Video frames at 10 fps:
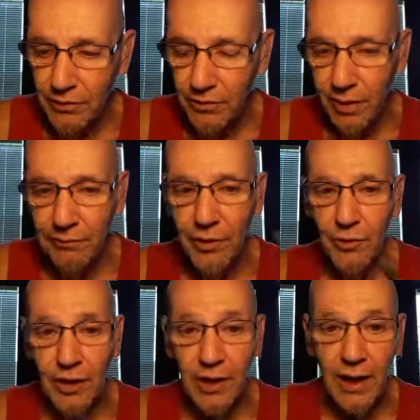this off here
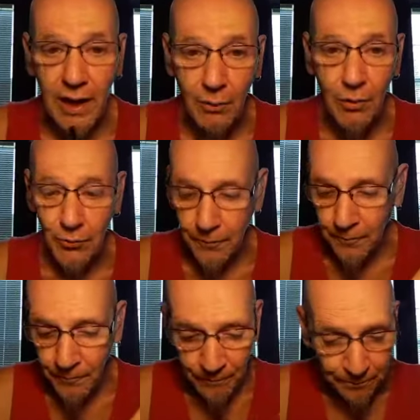in an hour.
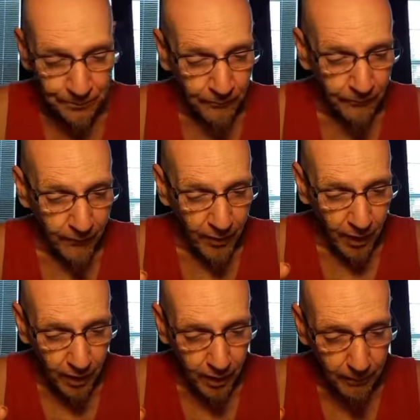
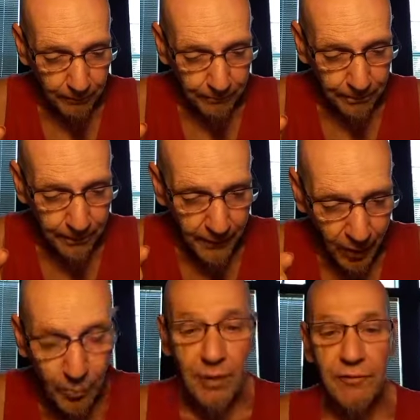I
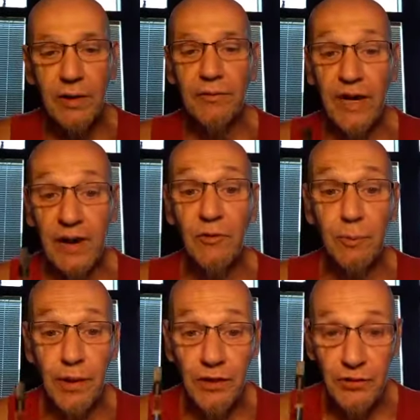hope I've given
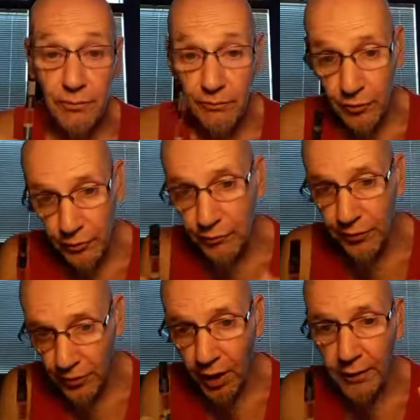everybody some food for
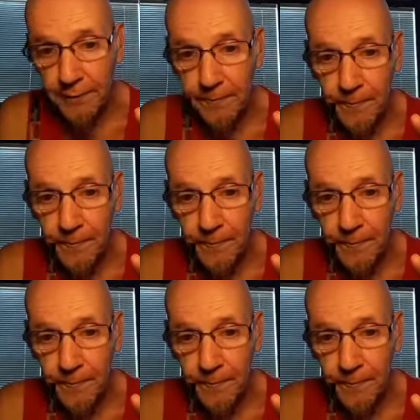thought.